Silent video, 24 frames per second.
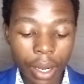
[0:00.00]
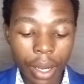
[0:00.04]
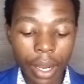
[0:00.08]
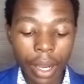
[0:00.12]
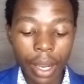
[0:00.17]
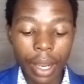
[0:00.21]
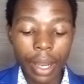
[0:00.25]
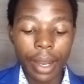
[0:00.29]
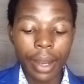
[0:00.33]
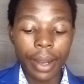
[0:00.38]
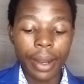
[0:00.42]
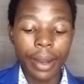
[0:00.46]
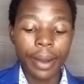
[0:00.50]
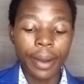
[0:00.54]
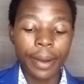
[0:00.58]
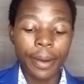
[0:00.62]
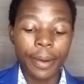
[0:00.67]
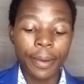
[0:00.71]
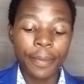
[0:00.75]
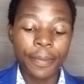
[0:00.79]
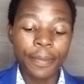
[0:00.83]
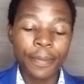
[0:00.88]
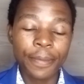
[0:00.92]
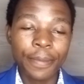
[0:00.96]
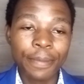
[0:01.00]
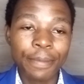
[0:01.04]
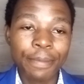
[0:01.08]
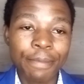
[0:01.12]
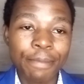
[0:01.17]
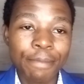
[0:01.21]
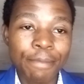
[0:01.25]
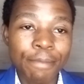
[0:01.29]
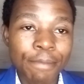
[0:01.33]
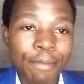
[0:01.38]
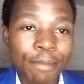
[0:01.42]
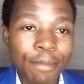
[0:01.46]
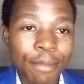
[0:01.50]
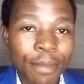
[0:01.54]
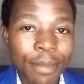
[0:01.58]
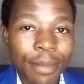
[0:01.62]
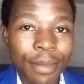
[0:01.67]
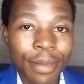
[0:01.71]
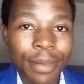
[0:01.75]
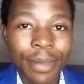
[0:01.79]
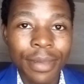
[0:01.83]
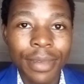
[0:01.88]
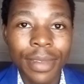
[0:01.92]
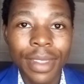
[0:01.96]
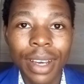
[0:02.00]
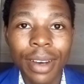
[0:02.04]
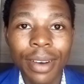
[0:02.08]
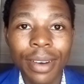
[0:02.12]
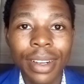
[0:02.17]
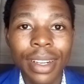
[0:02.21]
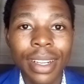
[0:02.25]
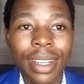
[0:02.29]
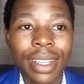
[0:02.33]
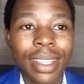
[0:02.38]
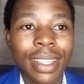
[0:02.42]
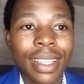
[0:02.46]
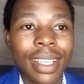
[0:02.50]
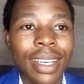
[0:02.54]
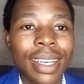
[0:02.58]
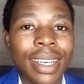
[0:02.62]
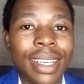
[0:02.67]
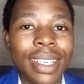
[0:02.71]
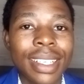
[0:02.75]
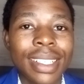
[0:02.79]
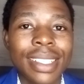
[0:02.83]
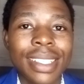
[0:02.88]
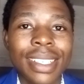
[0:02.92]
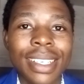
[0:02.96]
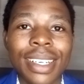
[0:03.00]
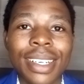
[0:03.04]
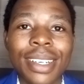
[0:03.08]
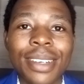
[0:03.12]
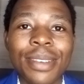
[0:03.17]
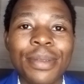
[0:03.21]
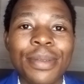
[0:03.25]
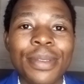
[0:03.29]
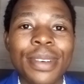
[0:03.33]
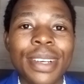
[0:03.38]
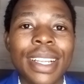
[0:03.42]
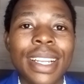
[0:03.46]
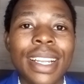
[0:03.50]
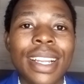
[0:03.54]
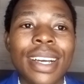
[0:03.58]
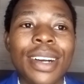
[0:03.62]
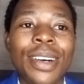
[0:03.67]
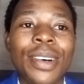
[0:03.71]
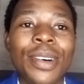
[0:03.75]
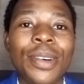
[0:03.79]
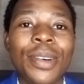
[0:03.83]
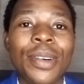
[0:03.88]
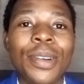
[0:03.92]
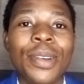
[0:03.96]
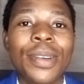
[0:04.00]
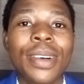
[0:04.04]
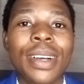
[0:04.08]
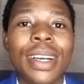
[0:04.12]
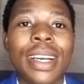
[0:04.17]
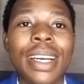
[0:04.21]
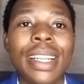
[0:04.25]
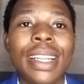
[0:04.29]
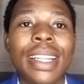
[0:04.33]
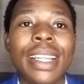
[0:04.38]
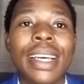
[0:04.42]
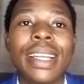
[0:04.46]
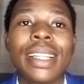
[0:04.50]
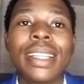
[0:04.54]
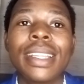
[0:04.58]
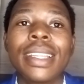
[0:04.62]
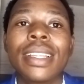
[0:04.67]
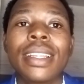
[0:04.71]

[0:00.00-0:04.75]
um, now that we look at that